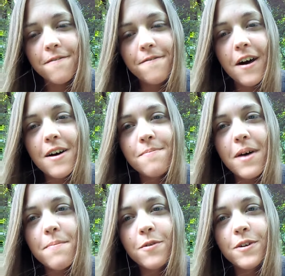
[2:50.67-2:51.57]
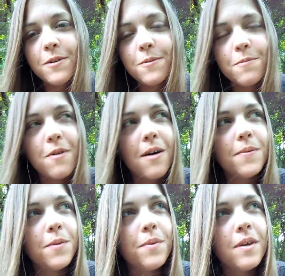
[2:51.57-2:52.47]
Fond memory would
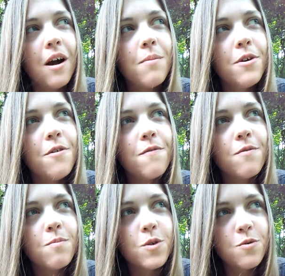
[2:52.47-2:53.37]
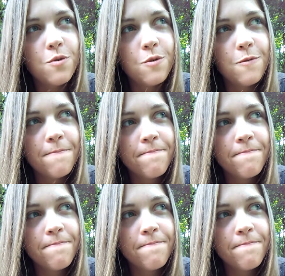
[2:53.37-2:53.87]
probably be coming home from school